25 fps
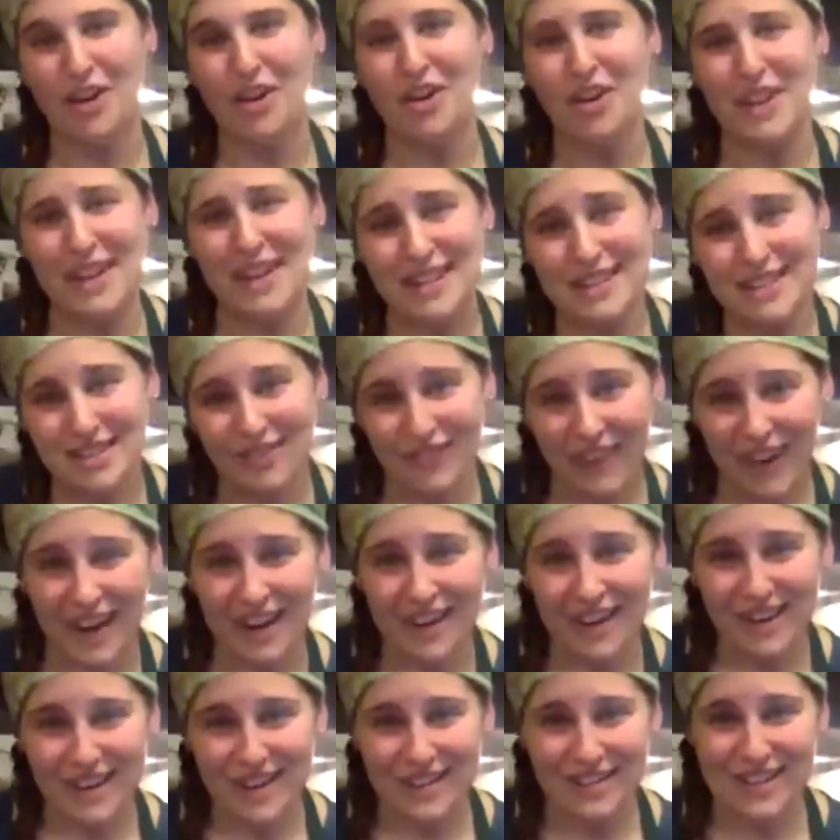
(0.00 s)
cooking's
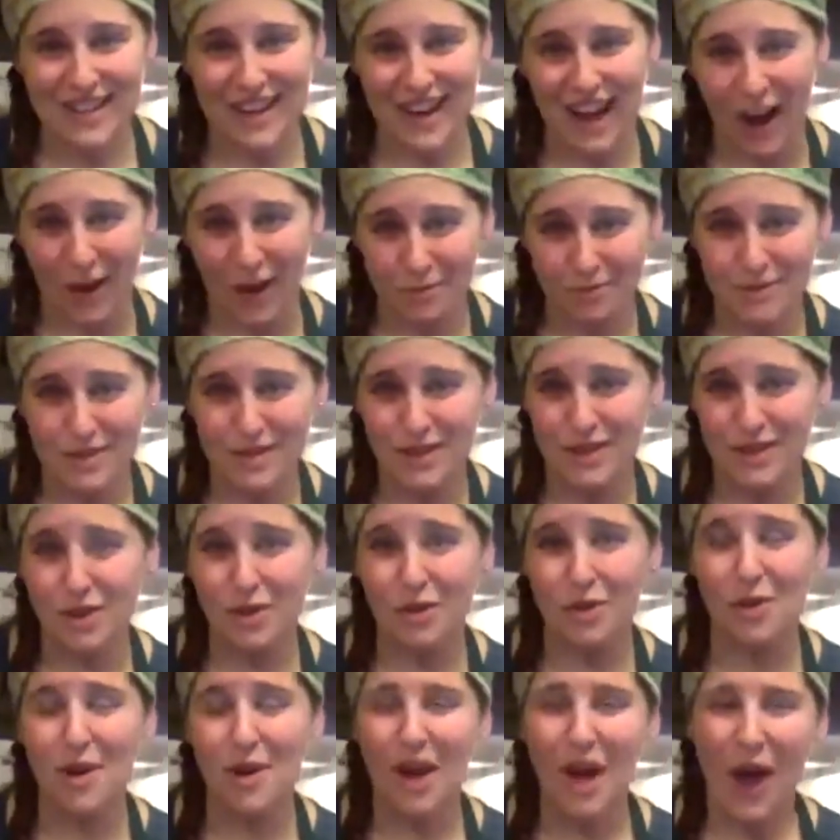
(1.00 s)
fun because it helps
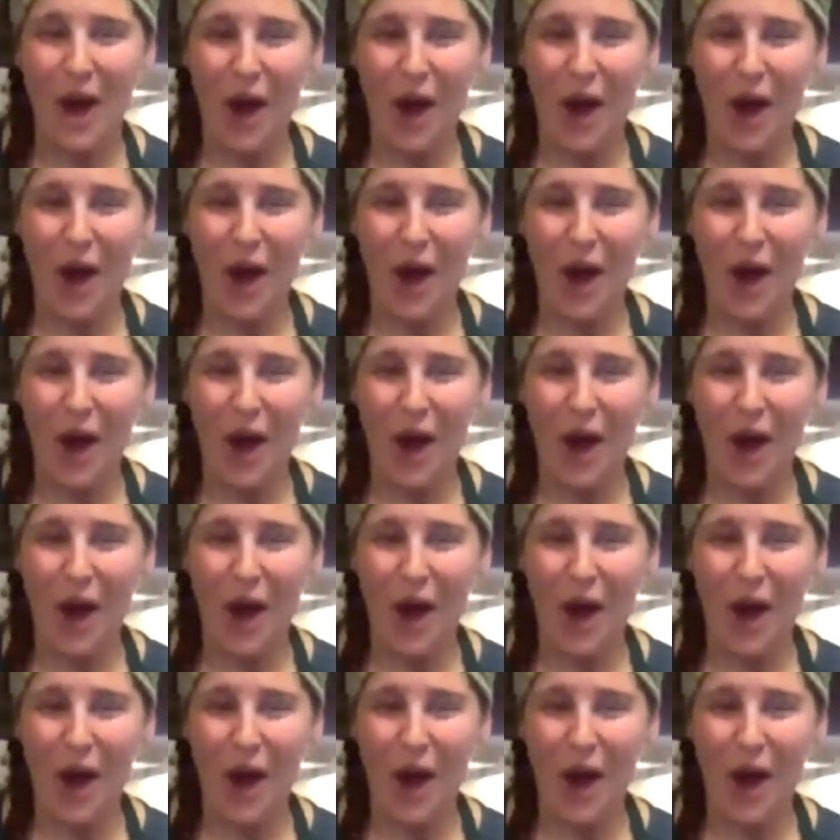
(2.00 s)
you